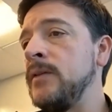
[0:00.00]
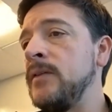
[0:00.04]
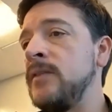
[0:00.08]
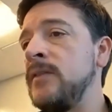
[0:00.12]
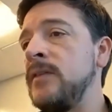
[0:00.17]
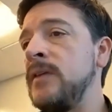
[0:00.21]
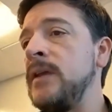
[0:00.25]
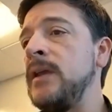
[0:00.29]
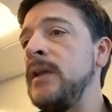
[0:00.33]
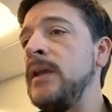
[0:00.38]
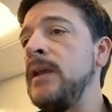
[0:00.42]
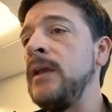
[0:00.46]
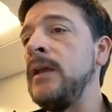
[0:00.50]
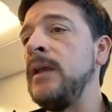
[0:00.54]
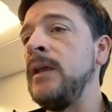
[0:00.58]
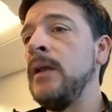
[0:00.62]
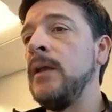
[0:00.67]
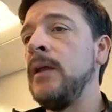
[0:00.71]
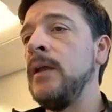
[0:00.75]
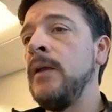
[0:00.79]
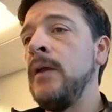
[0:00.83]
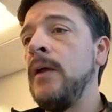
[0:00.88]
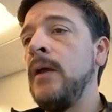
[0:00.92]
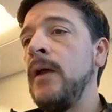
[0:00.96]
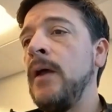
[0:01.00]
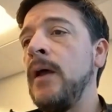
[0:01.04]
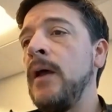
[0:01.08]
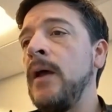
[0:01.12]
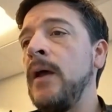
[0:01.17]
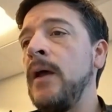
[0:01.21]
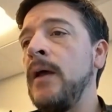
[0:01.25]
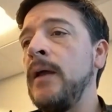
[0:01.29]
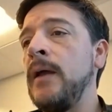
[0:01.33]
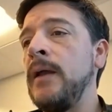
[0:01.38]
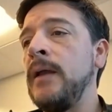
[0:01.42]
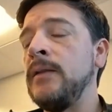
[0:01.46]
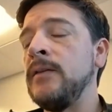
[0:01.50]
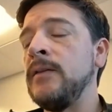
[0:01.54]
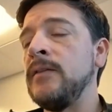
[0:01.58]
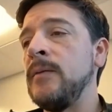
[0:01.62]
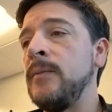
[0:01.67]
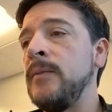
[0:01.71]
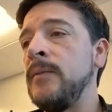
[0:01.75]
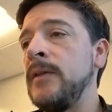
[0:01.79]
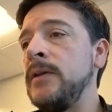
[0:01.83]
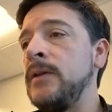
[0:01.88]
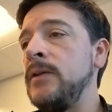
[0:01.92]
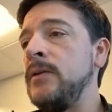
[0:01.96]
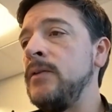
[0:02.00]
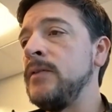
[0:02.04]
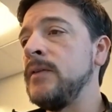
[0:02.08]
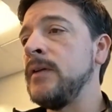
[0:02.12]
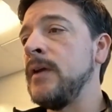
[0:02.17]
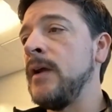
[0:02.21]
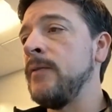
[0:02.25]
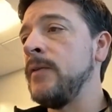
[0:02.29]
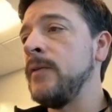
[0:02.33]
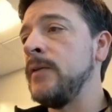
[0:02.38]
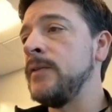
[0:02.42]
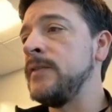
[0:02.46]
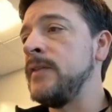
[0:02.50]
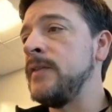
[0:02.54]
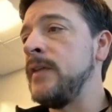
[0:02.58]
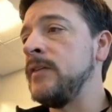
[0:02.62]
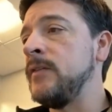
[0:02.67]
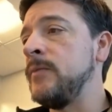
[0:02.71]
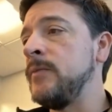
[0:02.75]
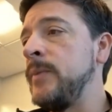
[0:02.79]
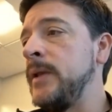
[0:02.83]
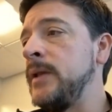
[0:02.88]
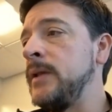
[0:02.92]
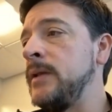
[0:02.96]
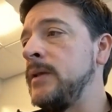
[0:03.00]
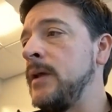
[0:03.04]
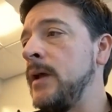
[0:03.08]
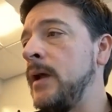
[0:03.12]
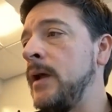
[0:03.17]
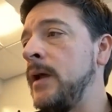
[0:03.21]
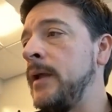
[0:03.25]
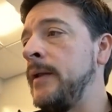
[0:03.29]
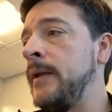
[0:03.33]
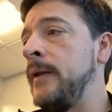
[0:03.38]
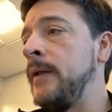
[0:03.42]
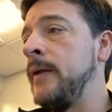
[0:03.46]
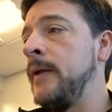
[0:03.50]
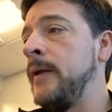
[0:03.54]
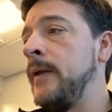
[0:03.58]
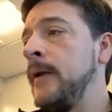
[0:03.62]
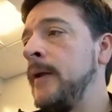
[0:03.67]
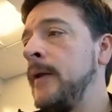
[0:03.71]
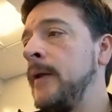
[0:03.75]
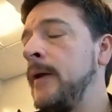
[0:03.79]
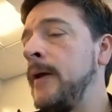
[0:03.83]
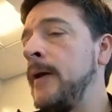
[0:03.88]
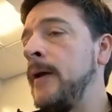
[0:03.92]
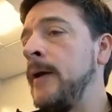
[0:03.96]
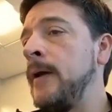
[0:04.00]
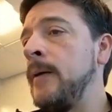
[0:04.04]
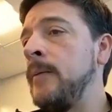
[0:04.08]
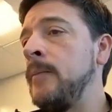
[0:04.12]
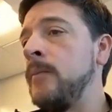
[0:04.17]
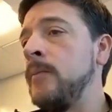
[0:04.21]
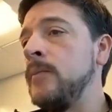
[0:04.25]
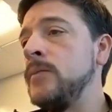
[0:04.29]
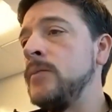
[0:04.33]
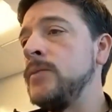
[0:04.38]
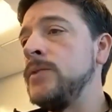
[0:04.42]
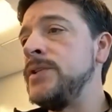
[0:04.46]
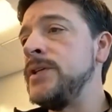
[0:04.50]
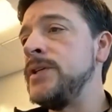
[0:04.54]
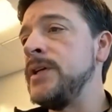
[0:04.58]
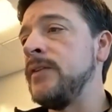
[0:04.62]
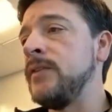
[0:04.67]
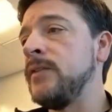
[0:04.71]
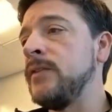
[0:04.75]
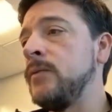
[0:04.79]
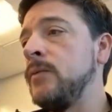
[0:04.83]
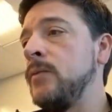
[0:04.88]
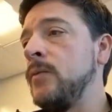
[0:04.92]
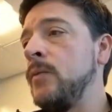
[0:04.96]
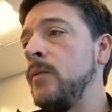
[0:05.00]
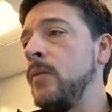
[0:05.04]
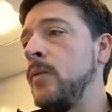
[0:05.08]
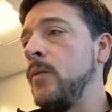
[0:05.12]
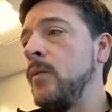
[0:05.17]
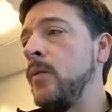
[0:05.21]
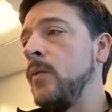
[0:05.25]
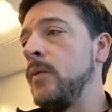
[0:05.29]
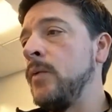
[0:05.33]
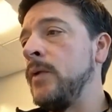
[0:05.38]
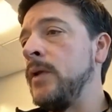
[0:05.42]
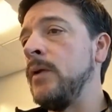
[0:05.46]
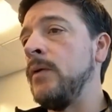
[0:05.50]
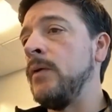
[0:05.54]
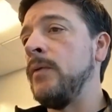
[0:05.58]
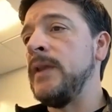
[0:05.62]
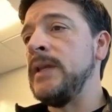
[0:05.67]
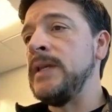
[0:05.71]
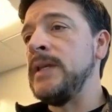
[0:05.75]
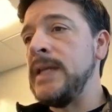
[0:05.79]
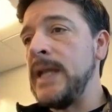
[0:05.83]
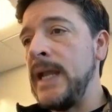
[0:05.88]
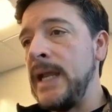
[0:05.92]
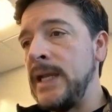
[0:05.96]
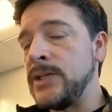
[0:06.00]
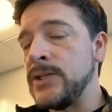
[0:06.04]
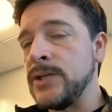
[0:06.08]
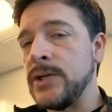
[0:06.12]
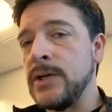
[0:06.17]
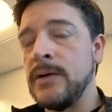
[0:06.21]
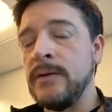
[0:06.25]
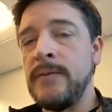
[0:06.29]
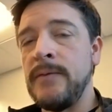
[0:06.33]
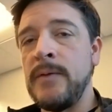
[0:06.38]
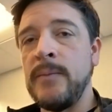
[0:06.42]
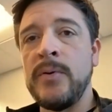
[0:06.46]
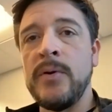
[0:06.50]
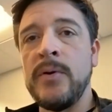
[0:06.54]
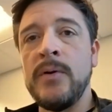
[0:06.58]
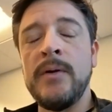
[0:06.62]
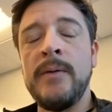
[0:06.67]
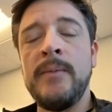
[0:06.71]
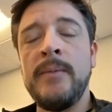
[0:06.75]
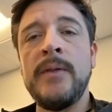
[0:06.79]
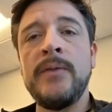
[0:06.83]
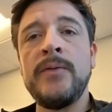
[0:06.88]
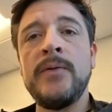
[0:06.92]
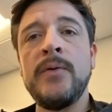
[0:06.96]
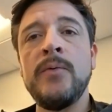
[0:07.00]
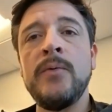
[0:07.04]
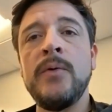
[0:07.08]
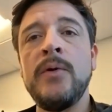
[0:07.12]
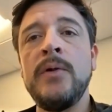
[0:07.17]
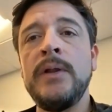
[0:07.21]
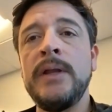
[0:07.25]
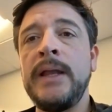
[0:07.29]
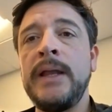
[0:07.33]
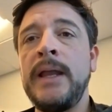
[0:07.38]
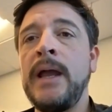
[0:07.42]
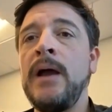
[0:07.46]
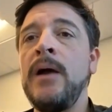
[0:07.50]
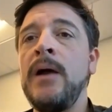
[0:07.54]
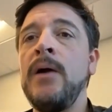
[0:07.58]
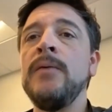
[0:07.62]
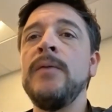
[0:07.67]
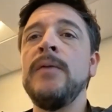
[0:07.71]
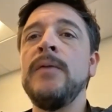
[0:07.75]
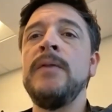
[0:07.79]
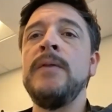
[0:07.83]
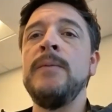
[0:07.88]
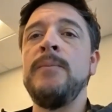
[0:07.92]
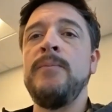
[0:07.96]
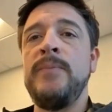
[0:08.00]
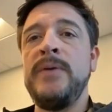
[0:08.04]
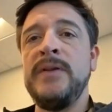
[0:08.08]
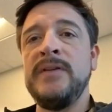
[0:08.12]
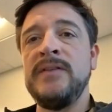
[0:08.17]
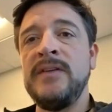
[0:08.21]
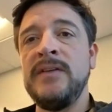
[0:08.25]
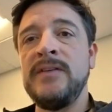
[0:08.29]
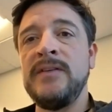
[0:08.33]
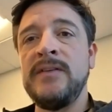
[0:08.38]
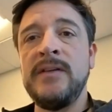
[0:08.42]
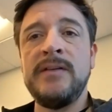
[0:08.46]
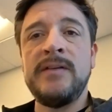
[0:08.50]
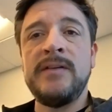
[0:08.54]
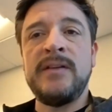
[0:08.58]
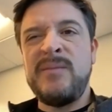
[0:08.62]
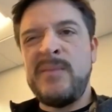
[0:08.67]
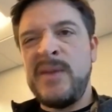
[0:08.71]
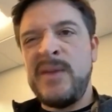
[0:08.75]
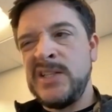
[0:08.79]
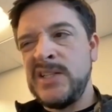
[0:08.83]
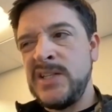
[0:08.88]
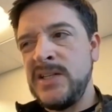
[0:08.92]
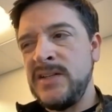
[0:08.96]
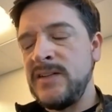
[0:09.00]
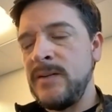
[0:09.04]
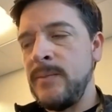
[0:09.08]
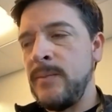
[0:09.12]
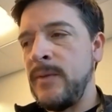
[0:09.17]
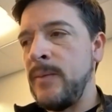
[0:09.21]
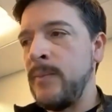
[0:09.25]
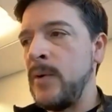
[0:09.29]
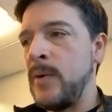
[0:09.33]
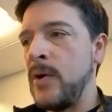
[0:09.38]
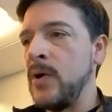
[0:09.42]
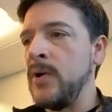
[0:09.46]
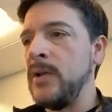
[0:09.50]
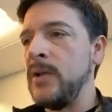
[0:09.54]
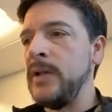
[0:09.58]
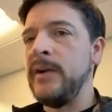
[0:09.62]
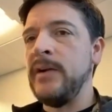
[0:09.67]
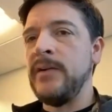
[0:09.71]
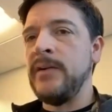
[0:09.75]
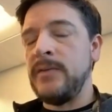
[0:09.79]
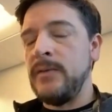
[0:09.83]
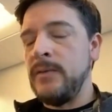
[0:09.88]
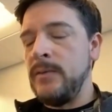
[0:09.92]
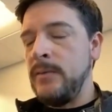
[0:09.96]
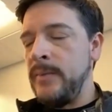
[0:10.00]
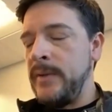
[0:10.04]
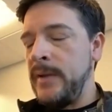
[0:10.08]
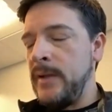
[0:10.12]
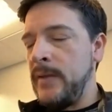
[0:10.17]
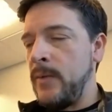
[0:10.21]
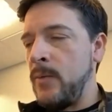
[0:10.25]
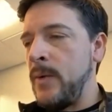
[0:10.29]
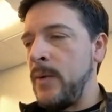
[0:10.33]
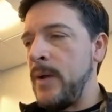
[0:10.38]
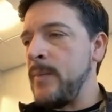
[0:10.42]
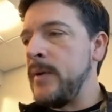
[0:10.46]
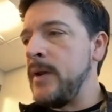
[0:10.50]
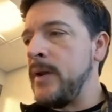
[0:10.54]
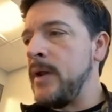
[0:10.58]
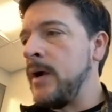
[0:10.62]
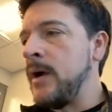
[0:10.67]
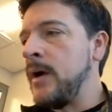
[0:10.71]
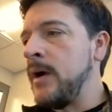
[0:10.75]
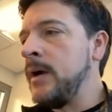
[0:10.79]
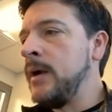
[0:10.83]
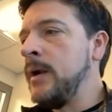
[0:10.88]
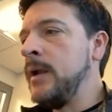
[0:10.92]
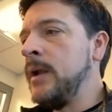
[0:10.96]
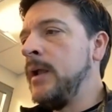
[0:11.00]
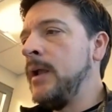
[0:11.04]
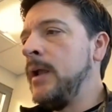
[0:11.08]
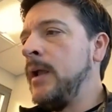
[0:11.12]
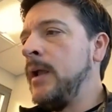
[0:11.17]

see in some of the news coverage that's been done, just the nature of the program that they're rolling out. The businesses, I mentioned some of them earlier, so it'll be on the webinar,